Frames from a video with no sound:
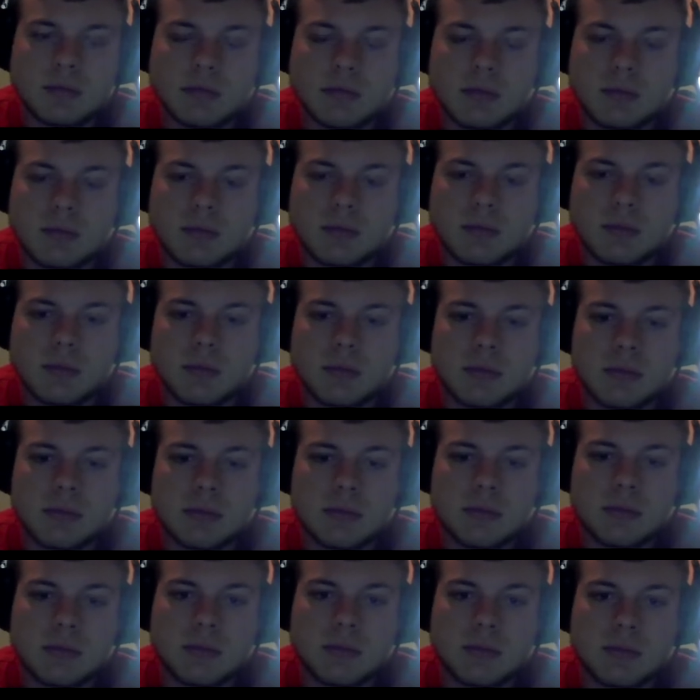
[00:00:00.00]
especially
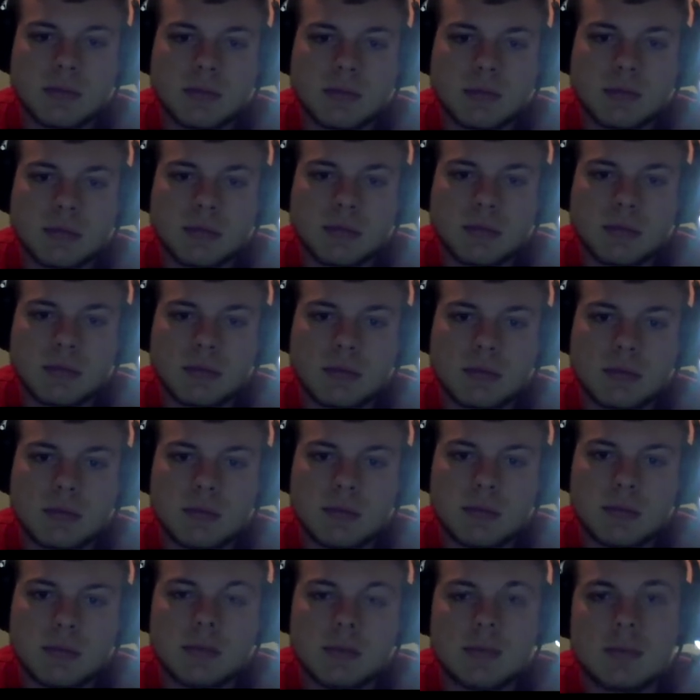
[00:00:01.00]
given
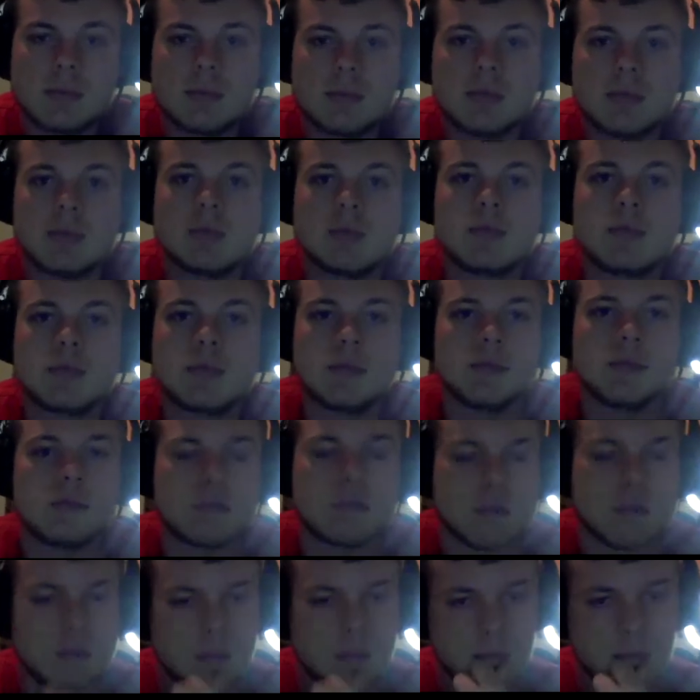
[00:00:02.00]
how the
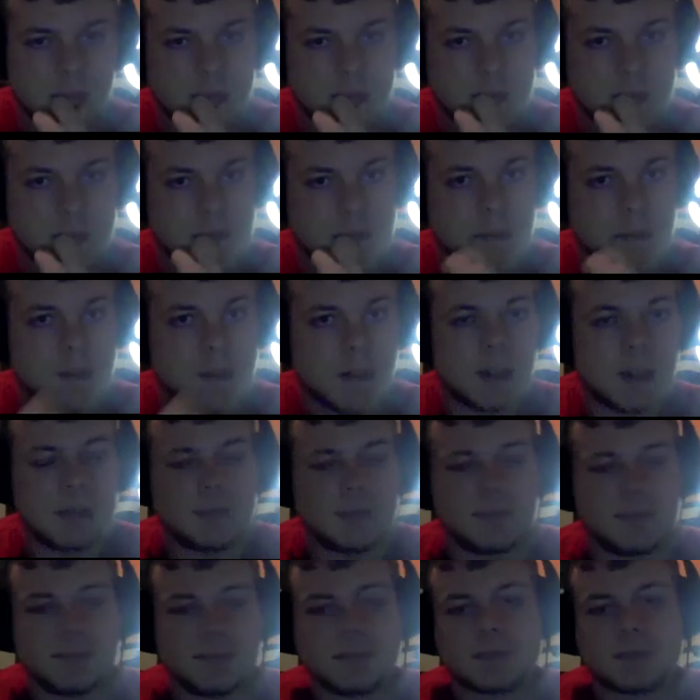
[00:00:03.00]
pandemic's kind of
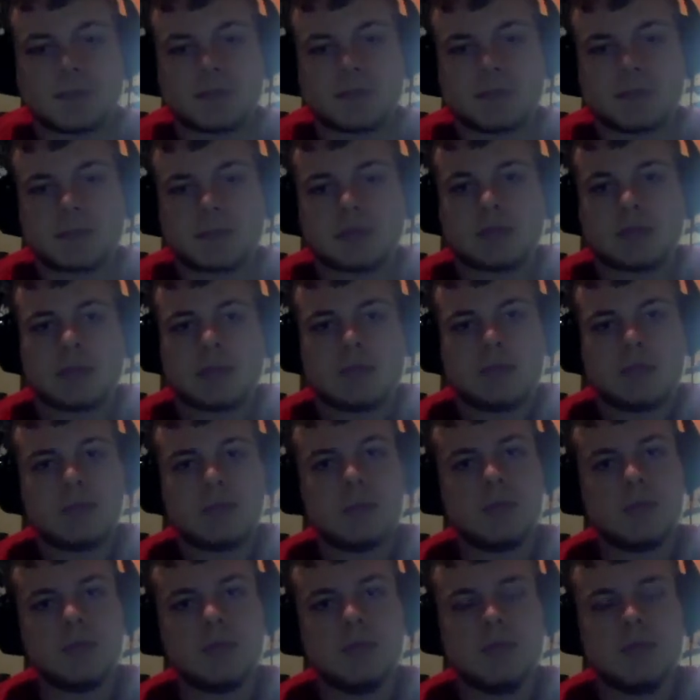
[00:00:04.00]
impacted
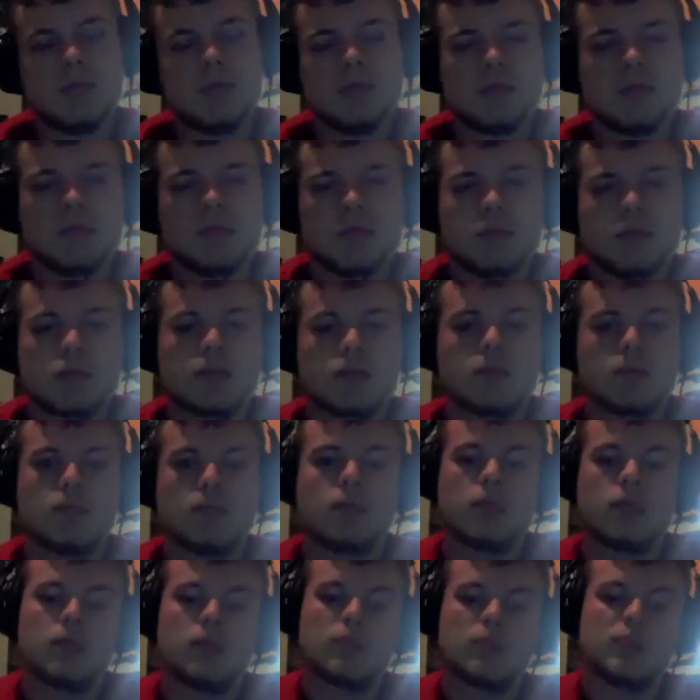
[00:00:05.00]
in-person face-to-face
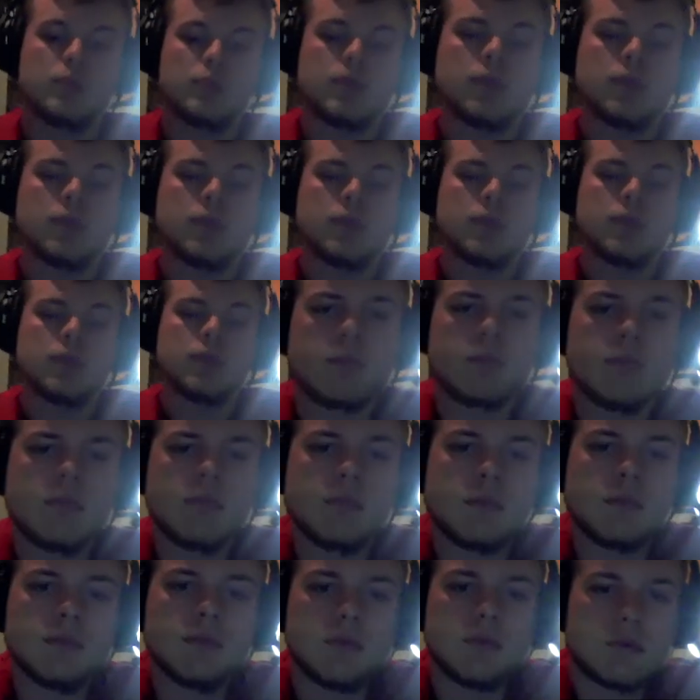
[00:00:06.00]
meeting, it
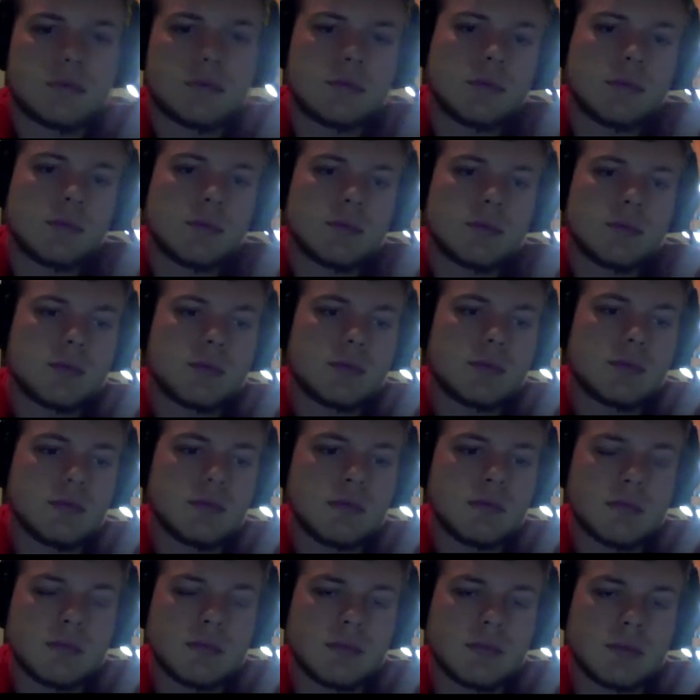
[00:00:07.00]
is certainly nice
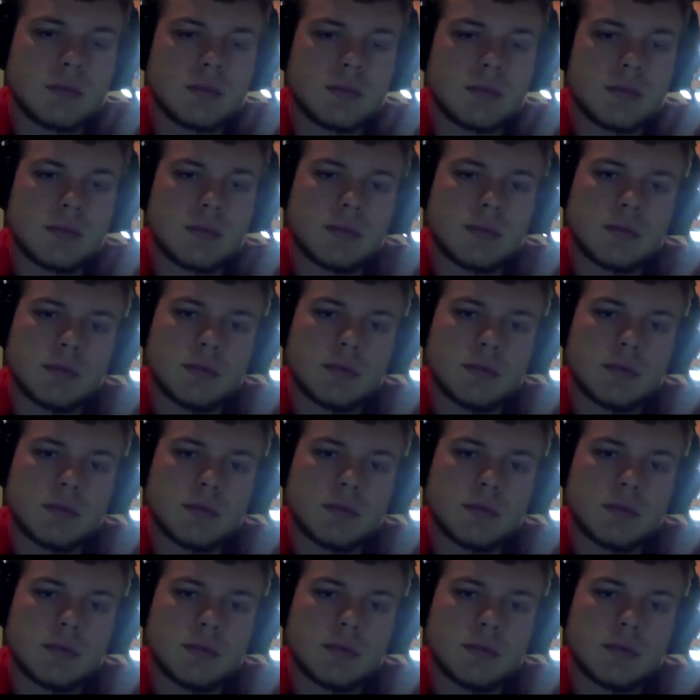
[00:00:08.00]
to go and